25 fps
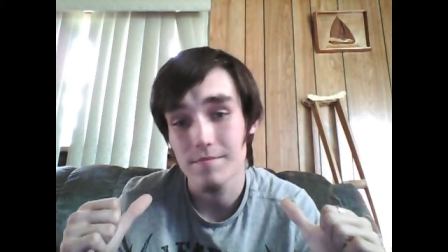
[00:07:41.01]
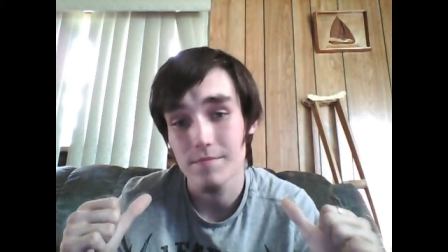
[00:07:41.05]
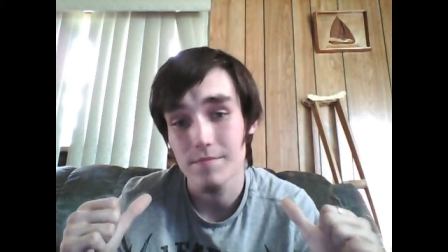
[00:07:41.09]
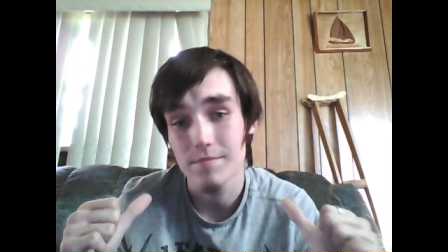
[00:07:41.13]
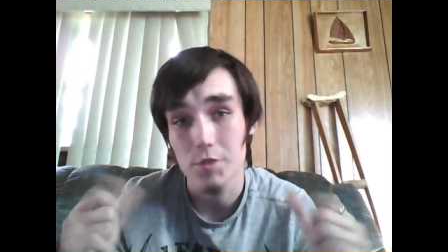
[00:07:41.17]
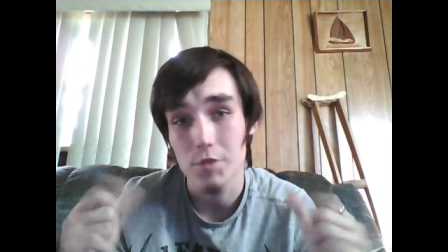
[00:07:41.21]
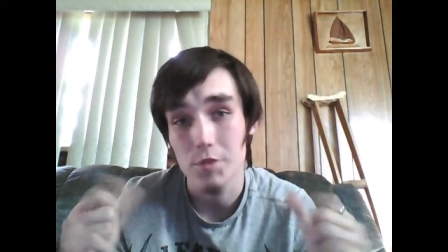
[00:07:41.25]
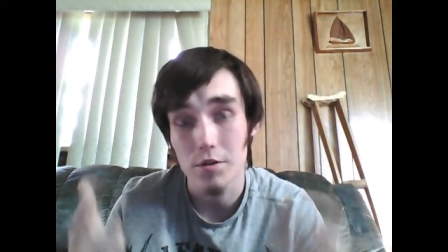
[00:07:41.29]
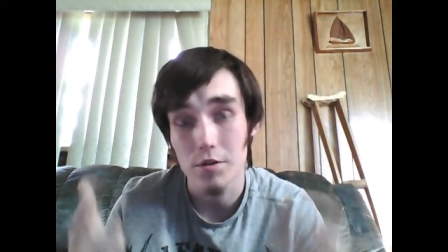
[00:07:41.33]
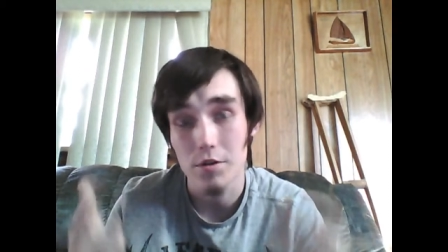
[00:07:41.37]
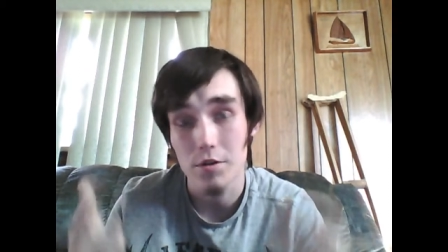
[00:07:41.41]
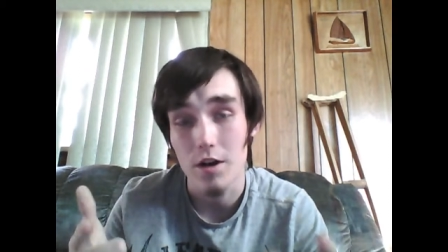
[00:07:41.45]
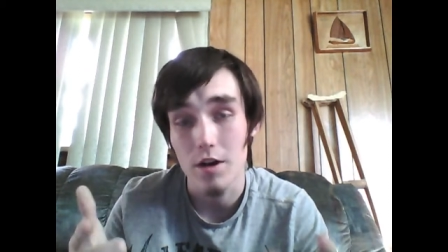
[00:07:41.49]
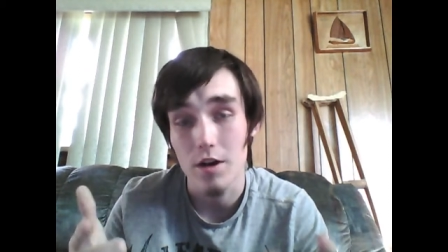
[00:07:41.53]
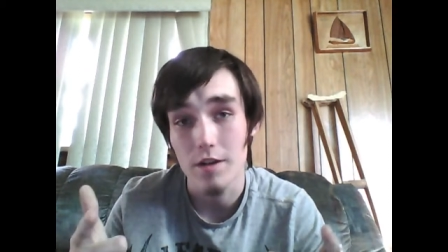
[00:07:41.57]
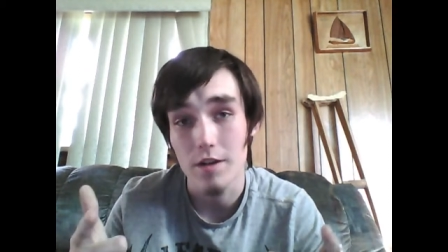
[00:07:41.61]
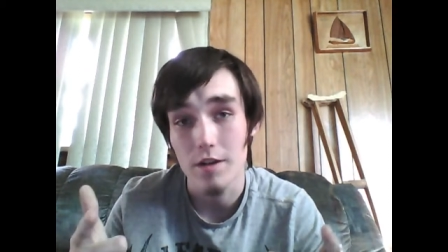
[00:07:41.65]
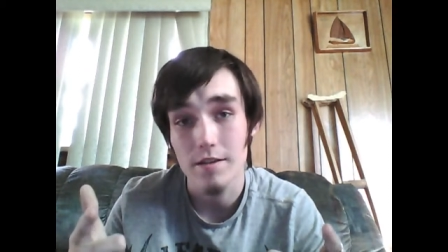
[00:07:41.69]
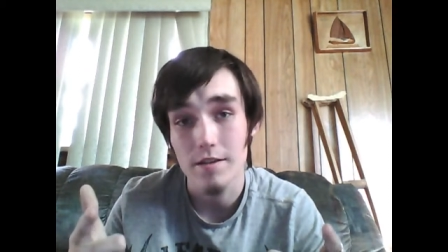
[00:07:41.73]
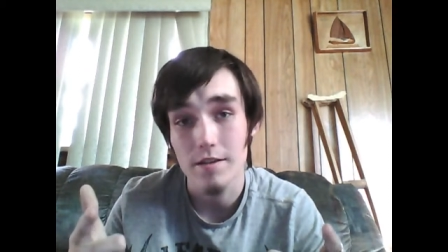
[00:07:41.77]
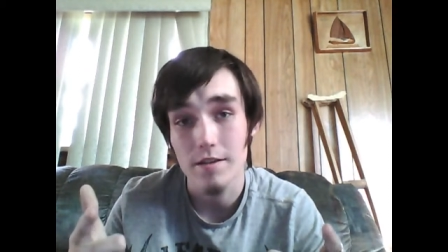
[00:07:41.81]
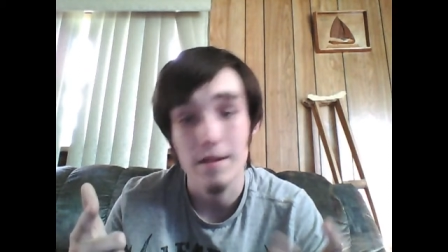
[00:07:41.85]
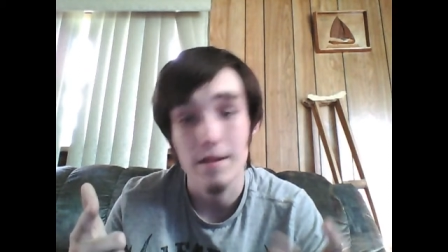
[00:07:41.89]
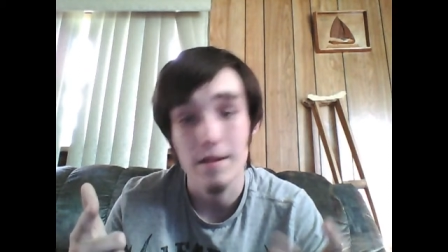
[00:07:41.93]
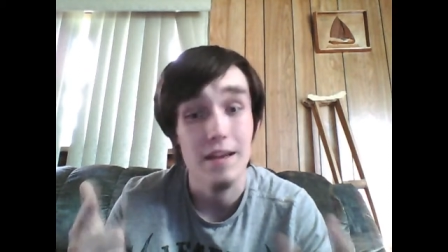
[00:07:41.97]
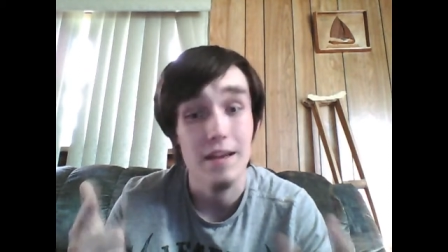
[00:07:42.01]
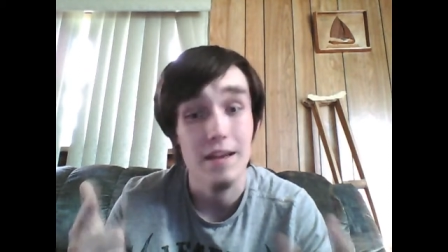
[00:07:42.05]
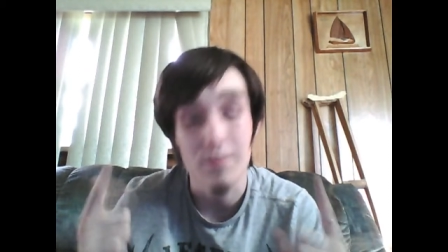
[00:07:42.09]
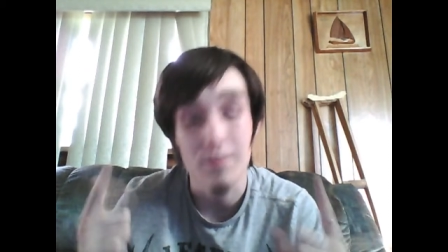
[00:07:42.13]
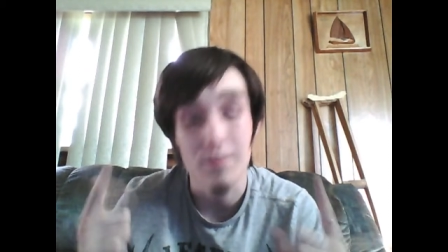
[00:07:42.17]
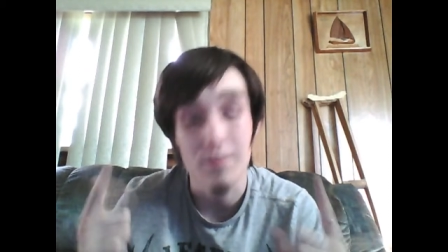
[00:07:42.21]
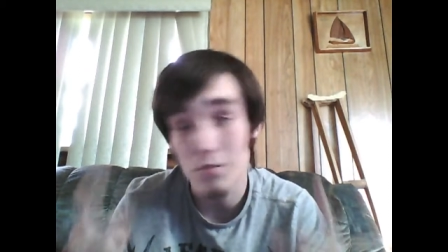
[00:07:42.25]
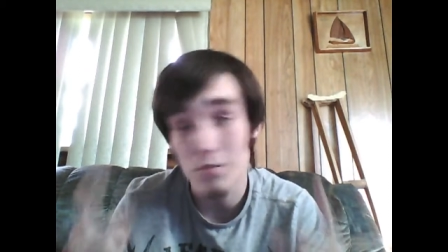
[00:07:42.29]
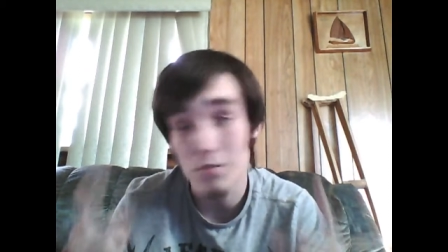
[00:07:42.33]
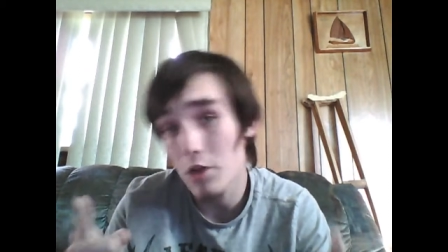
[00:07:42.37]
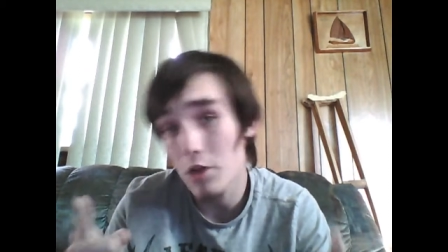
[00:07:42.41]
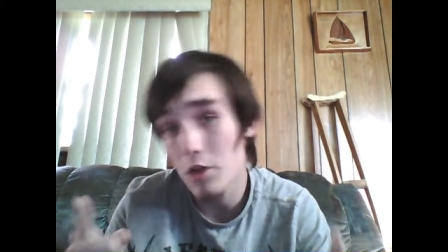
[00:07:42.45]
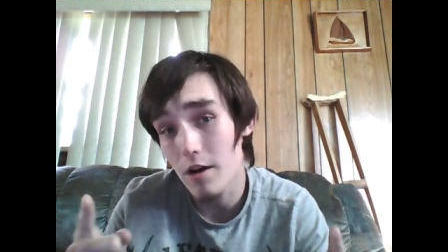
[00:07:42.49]
You're not. And if
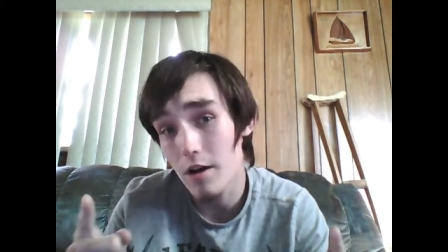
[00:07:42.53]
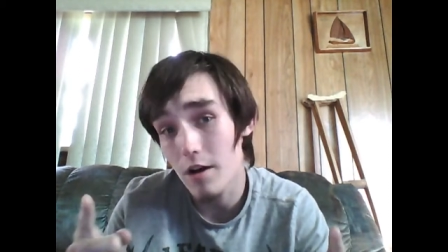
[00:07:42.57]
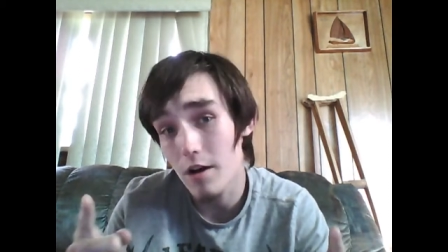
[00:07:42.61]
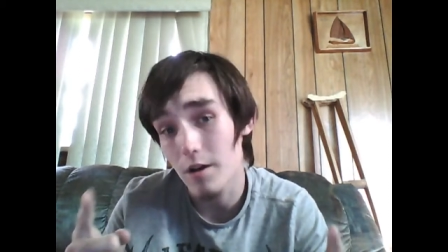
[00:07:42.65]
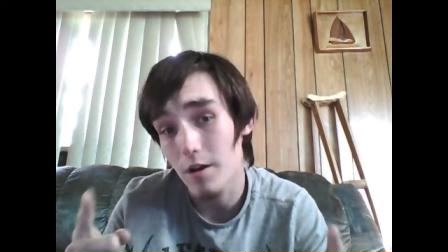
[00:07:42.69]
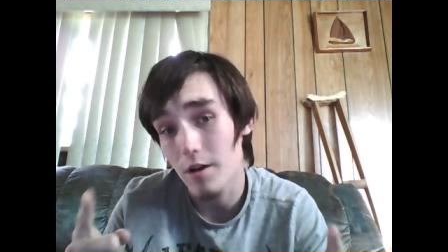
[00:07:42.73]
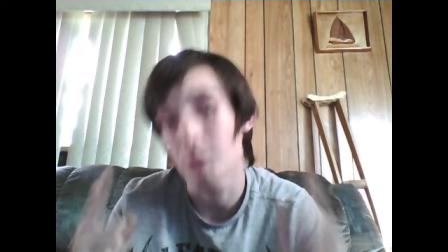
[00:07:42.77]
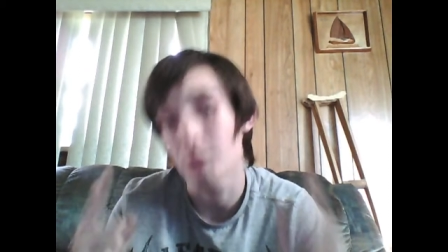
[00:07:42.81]
you are,